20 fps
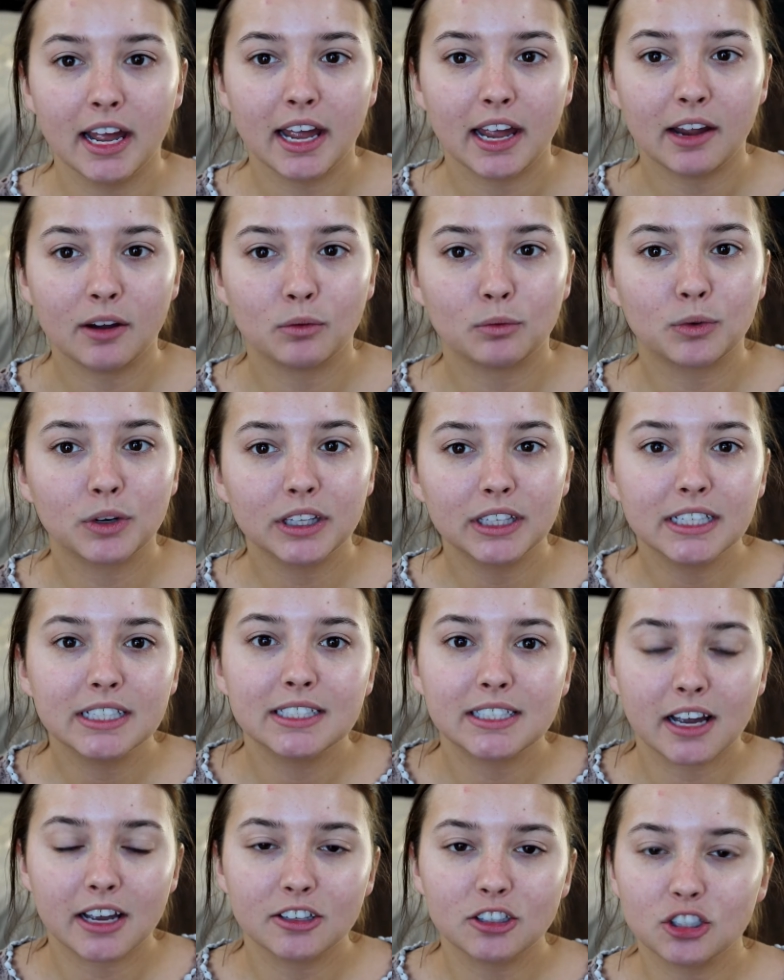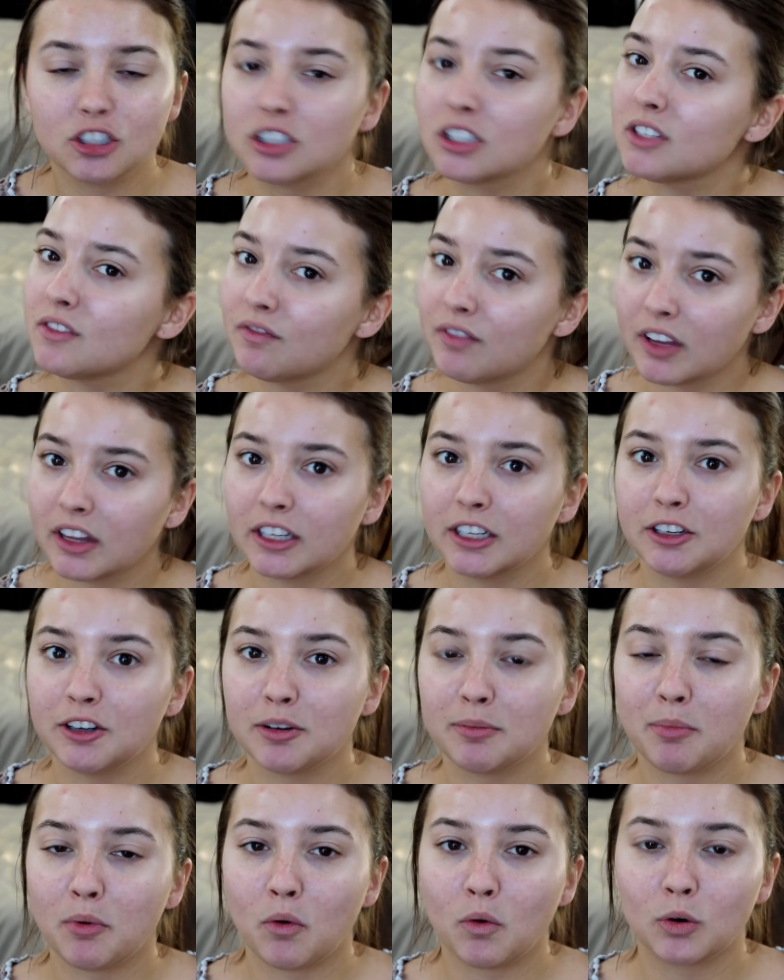It really does just fill in
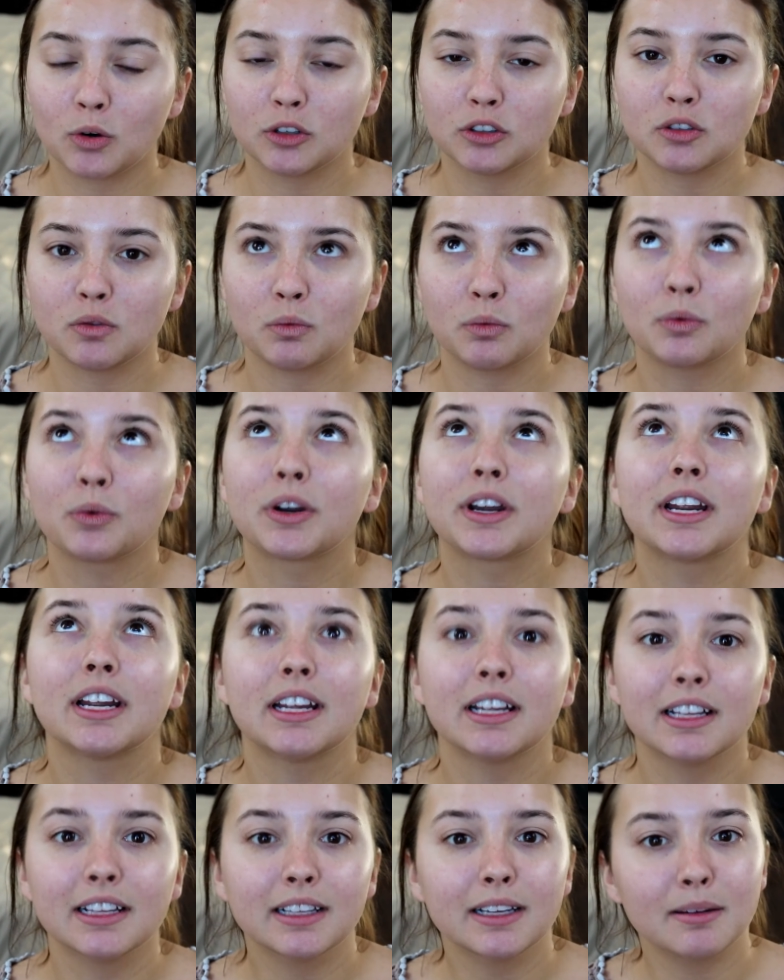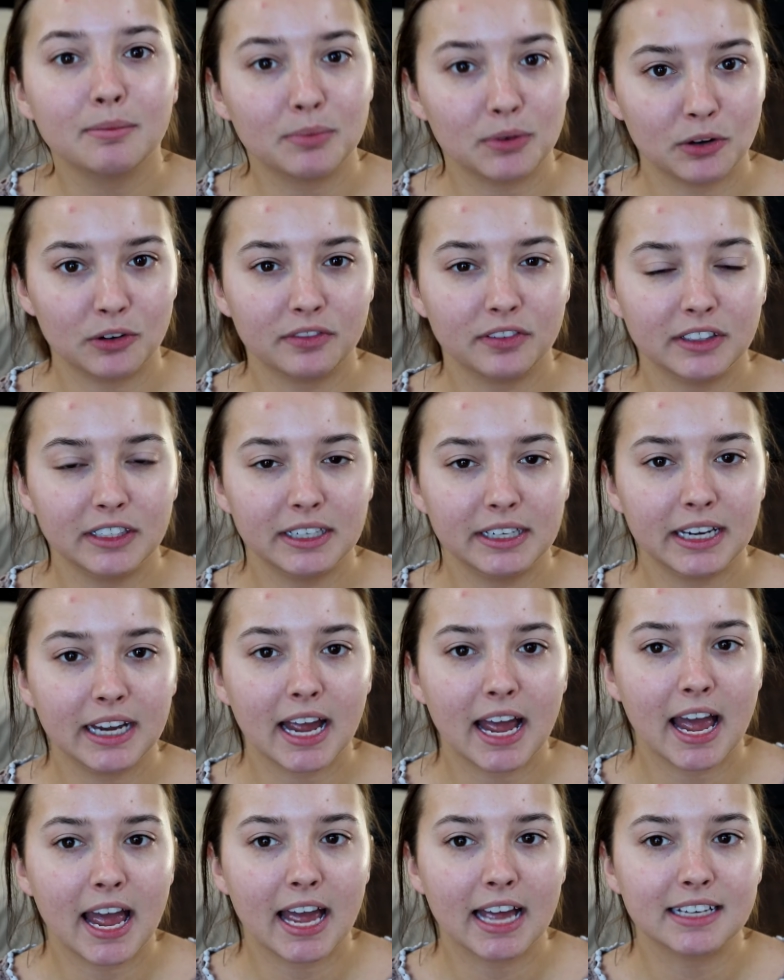your pores really
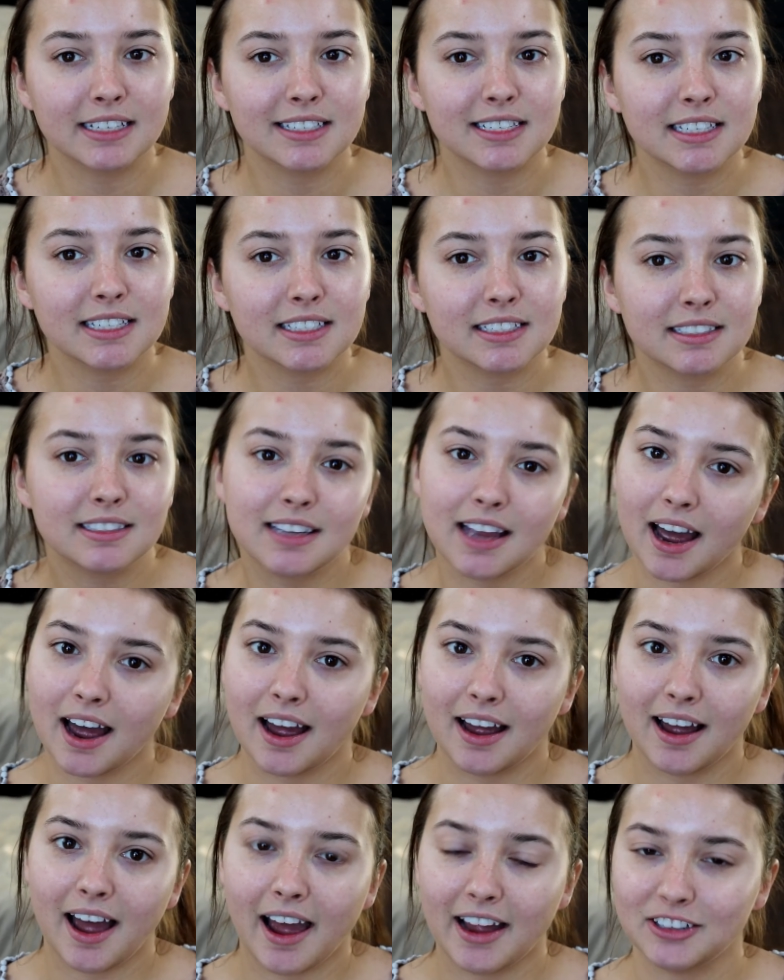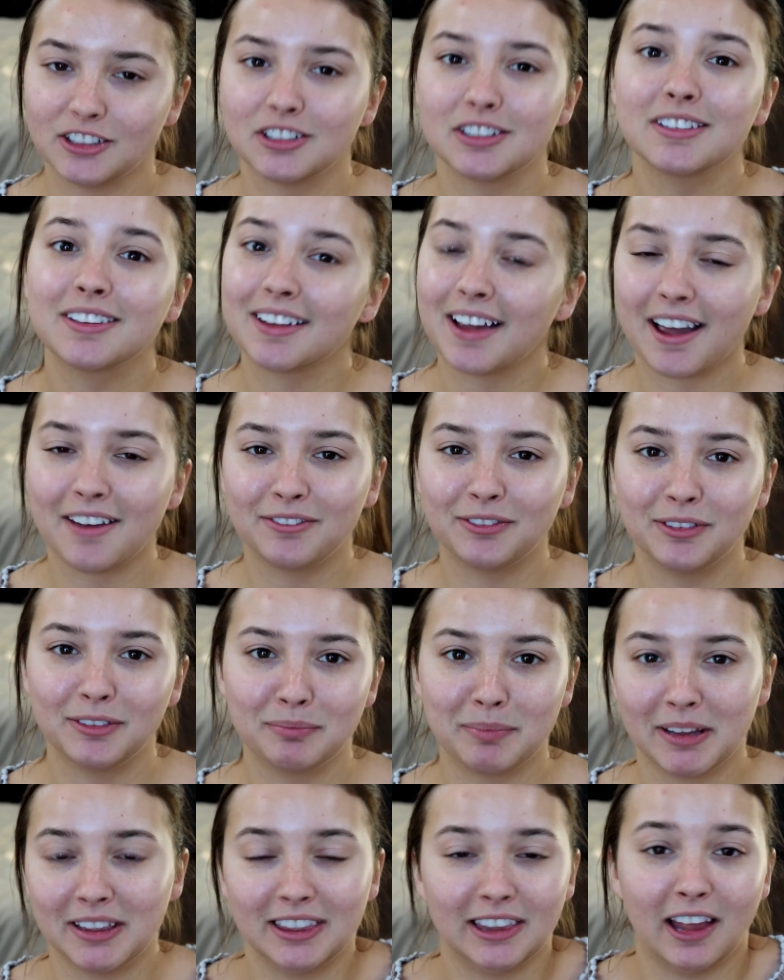beautifully, and yeah, I just
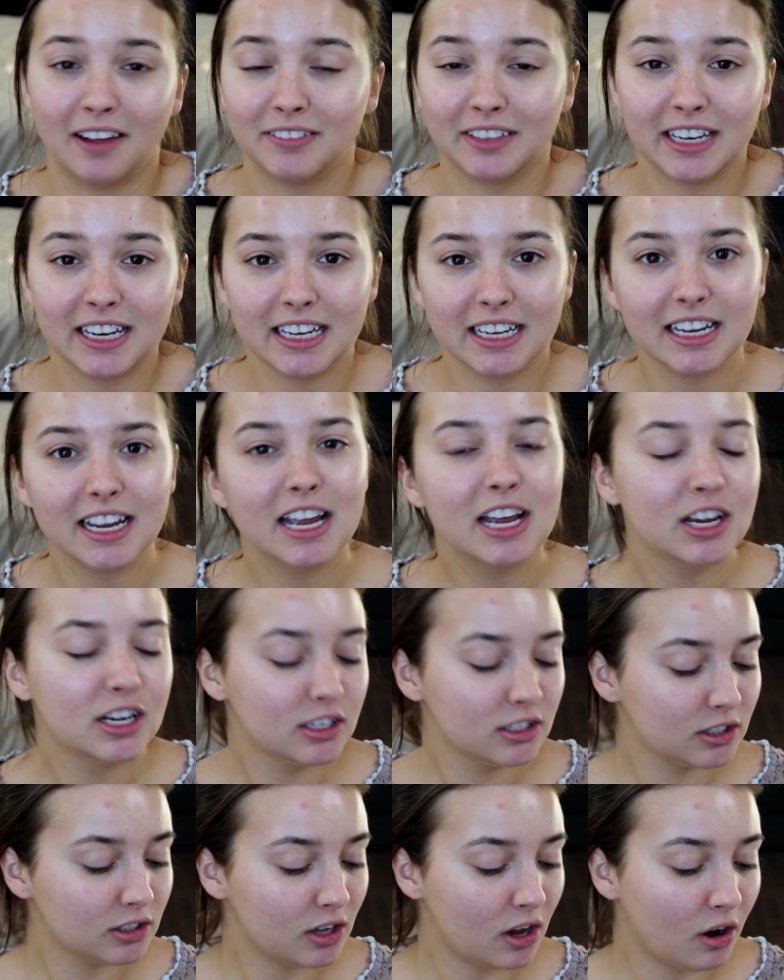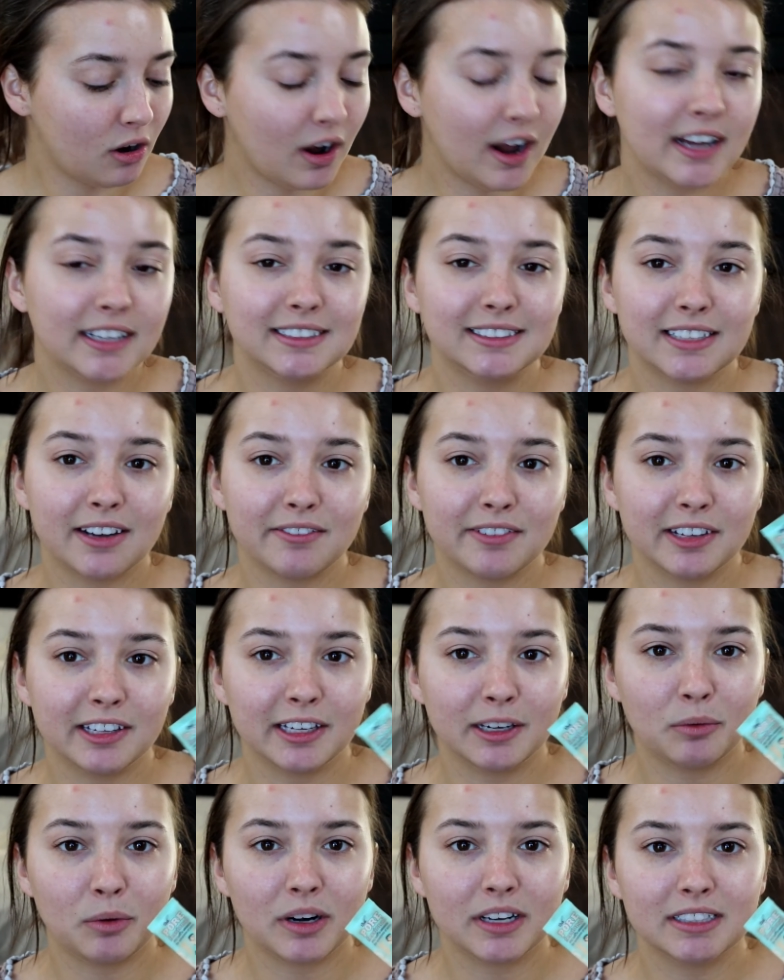have been loving it. So I
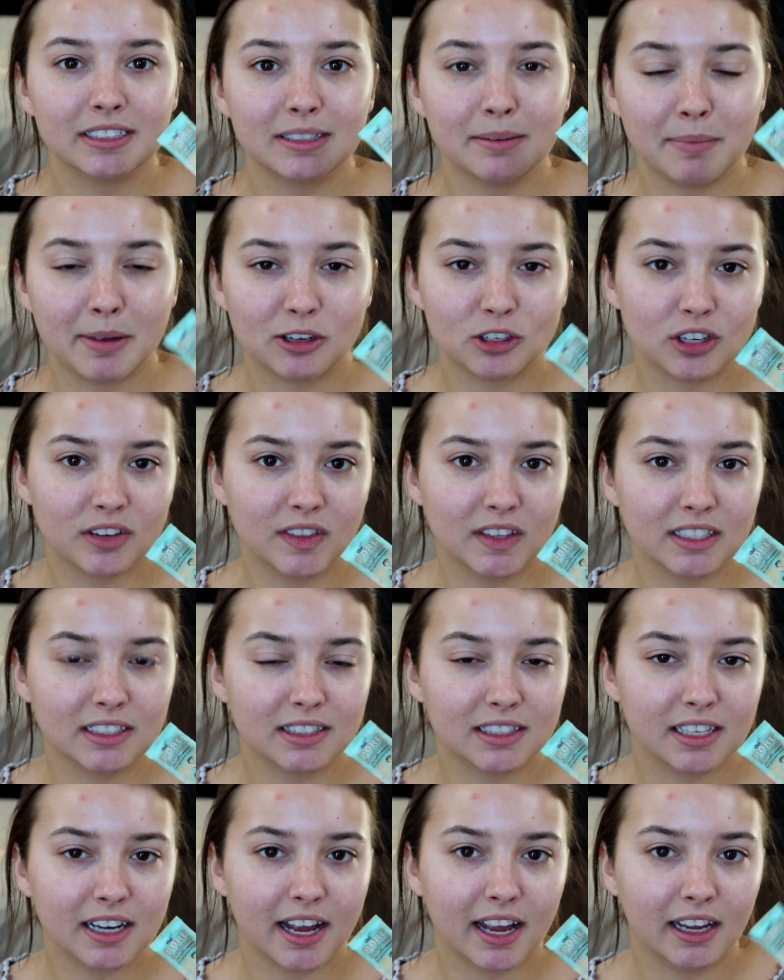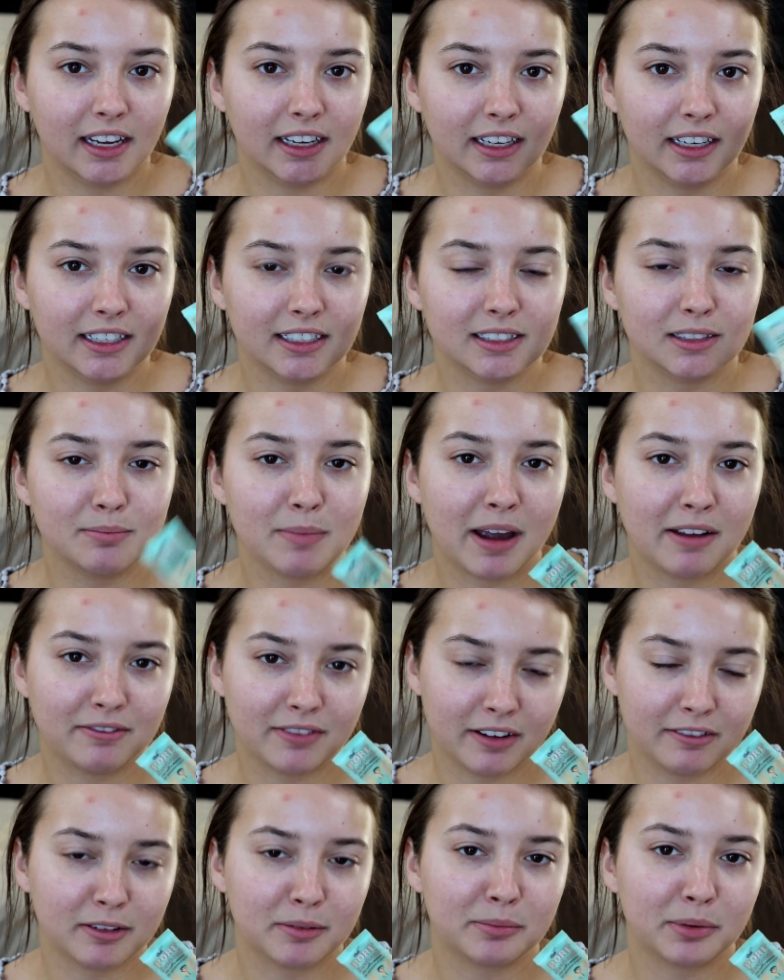definitely wanted to mention this today. It is my
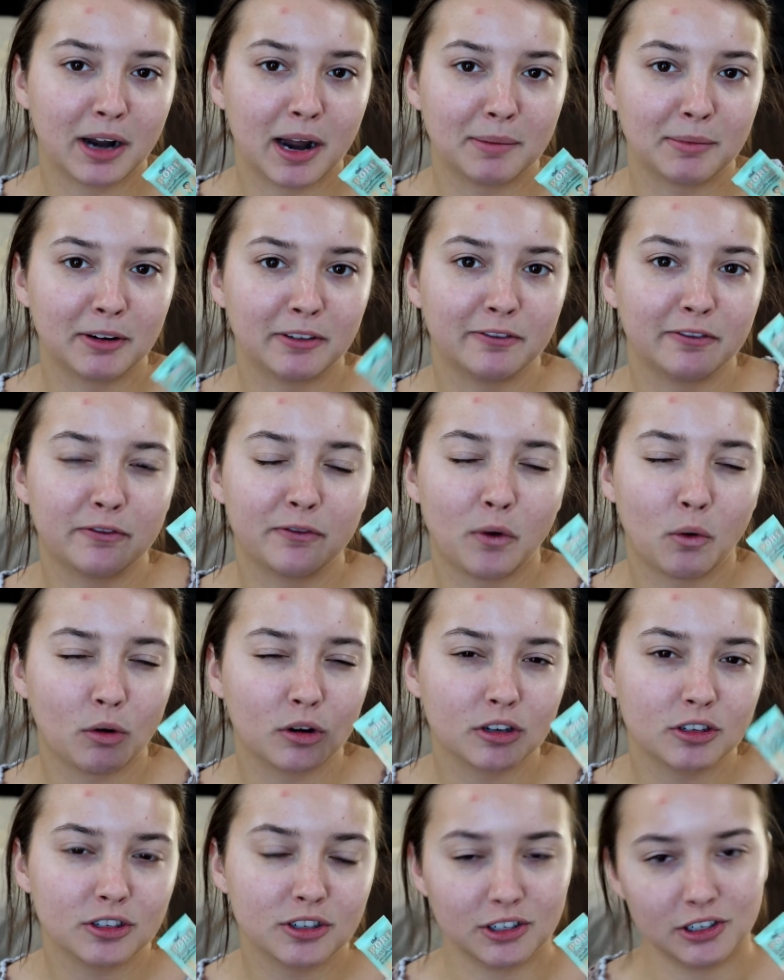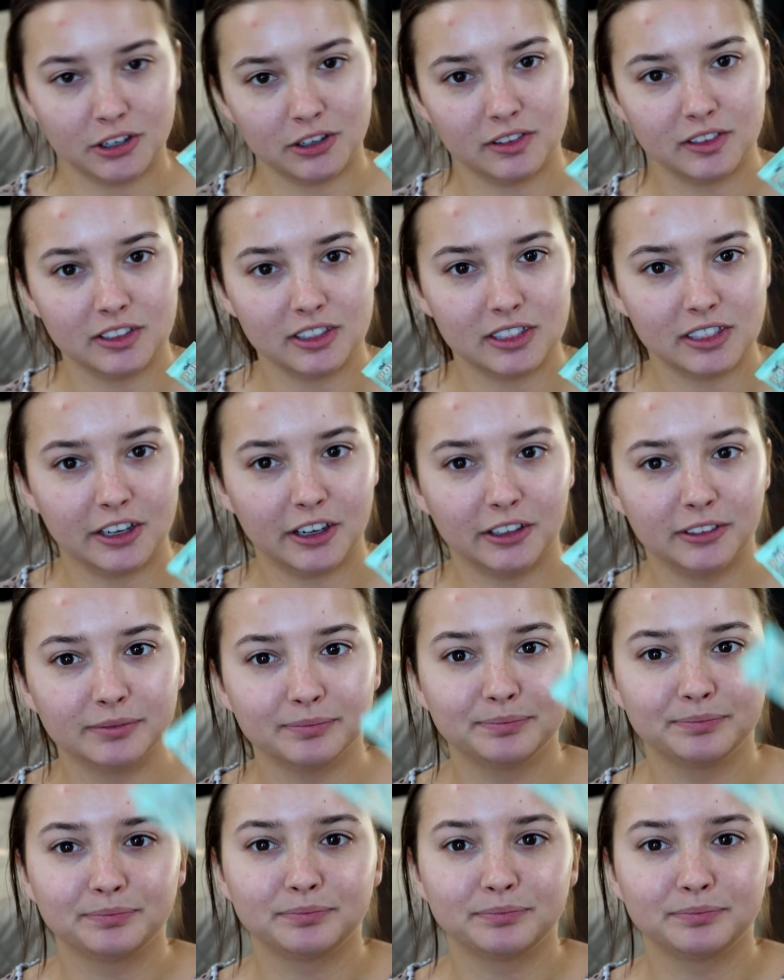favorite primer for sure this year.